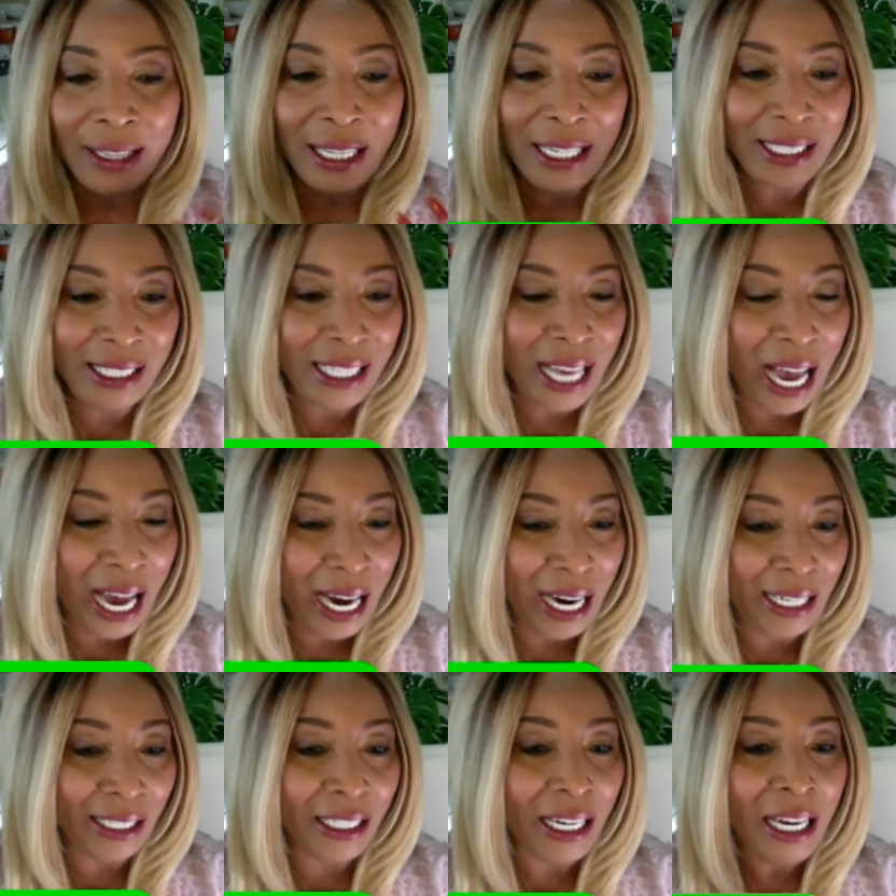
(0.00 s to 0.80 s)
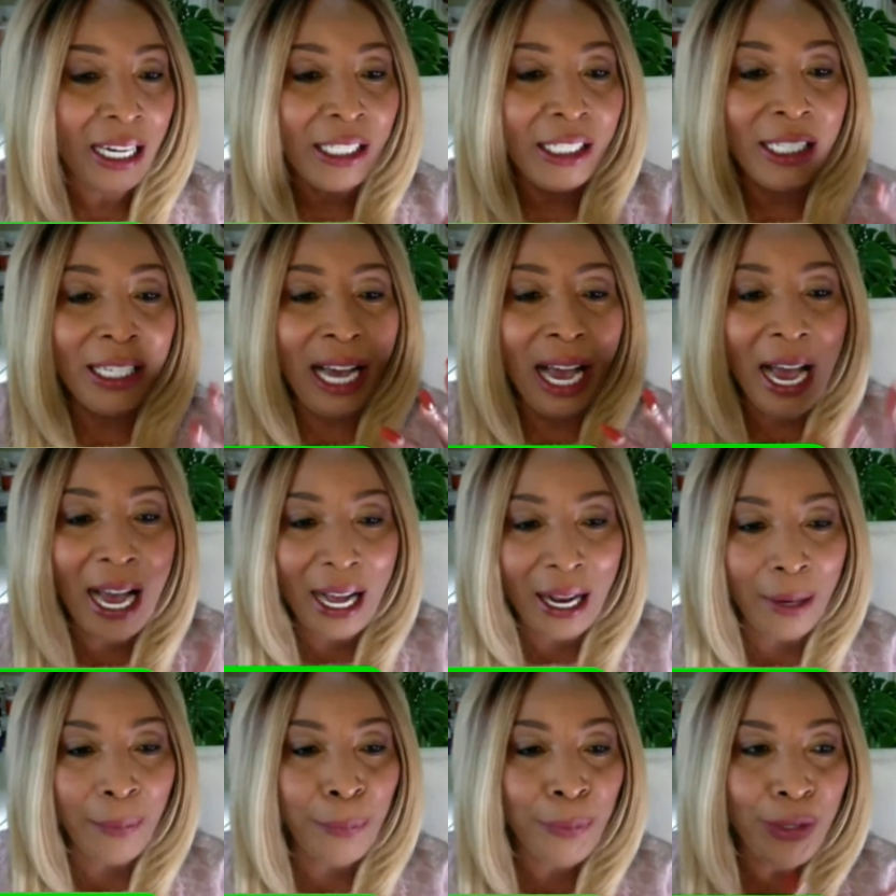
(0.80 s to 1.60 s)
designed to
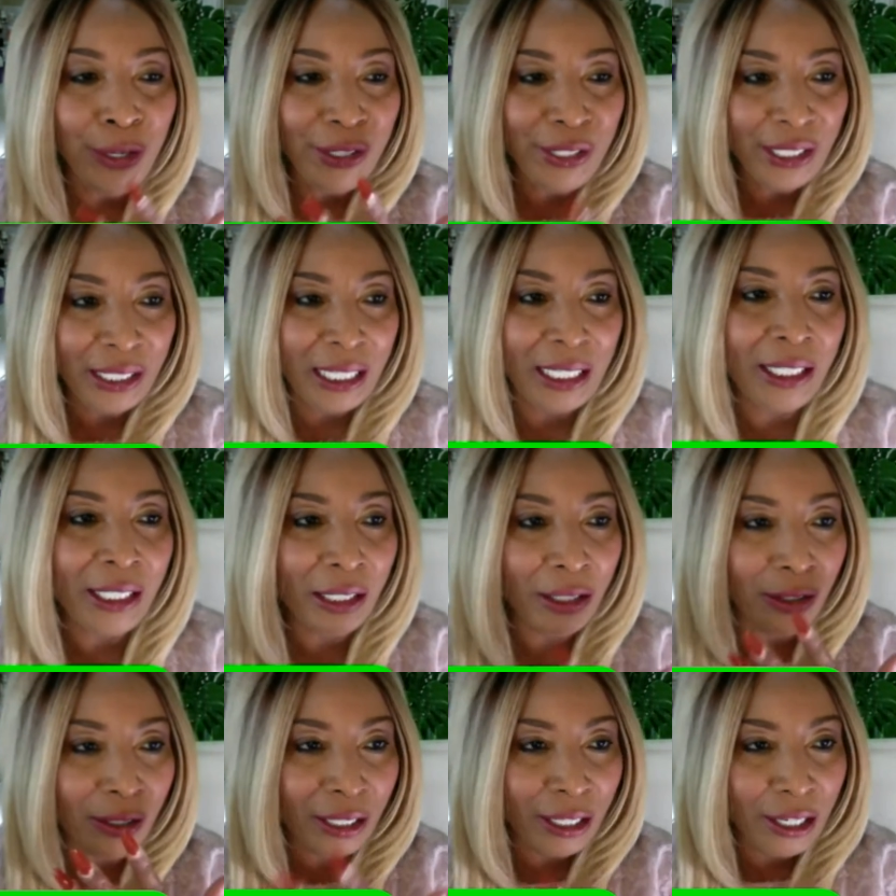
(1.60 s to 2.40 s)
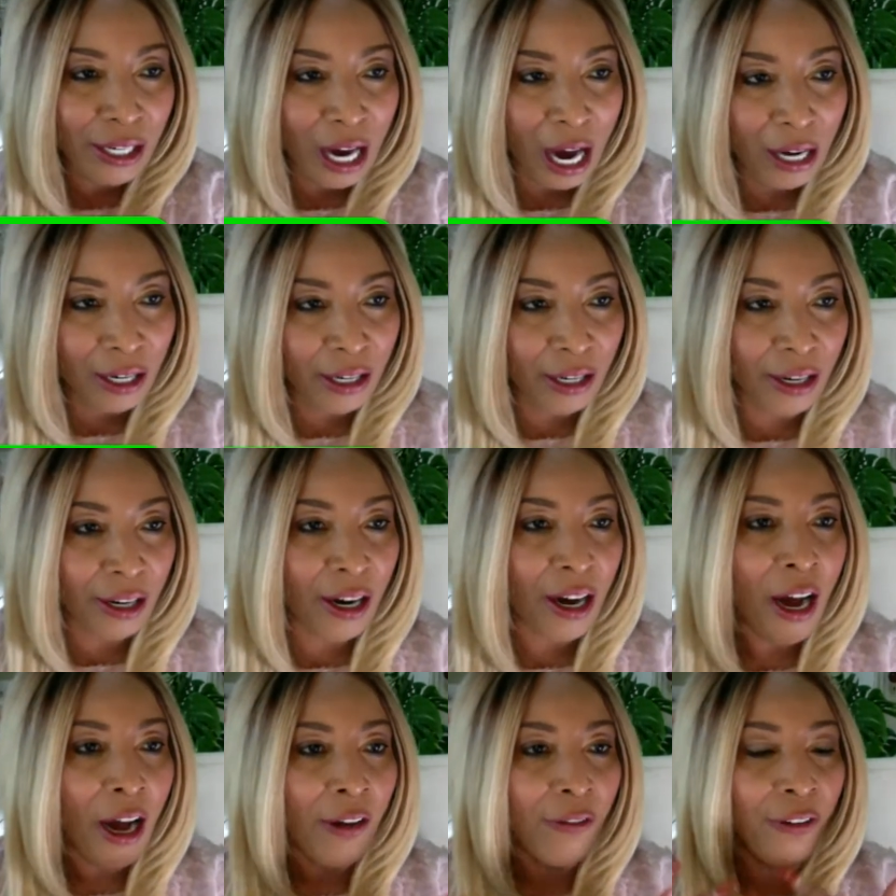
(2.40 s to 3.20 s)
help your skin to look younger
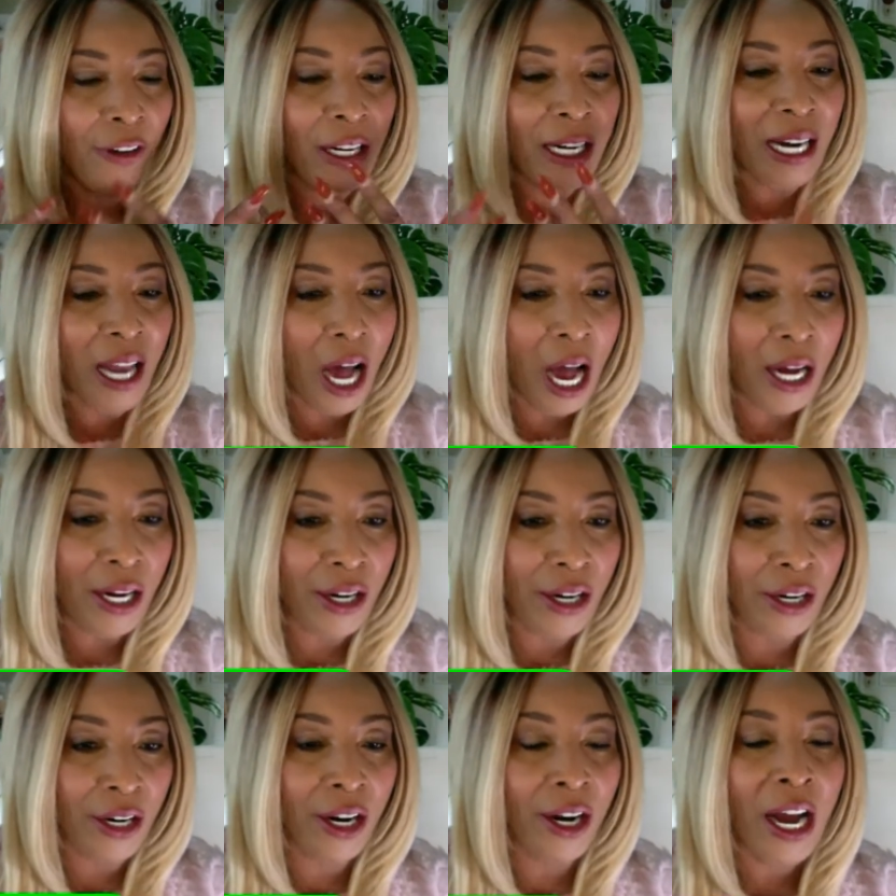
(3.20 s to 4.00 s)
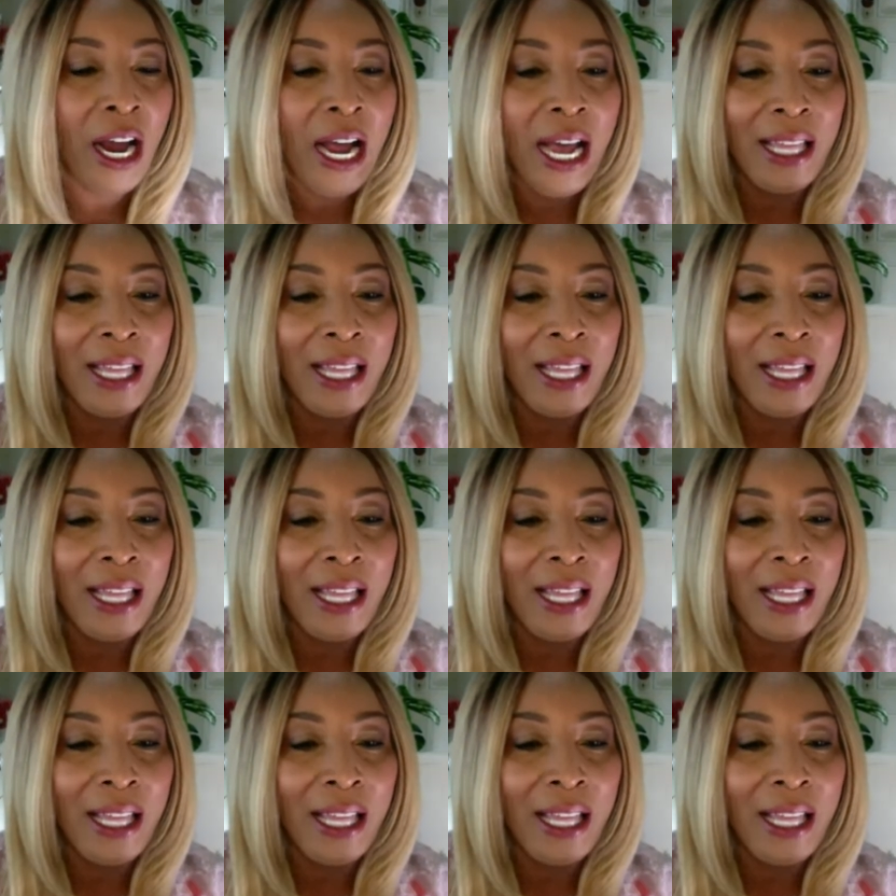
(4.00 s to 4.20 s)
for longer.